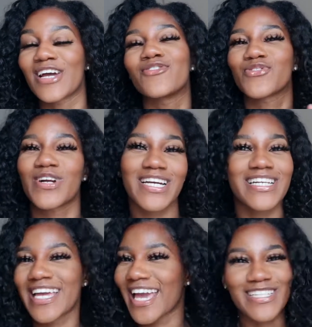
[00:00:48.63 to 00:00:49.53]
It
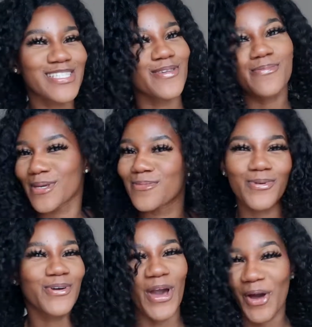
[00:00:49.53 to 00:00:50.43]
really gets the
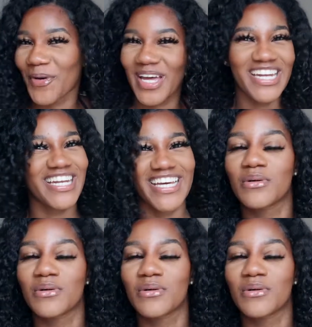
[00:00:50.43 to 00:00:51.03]
people going.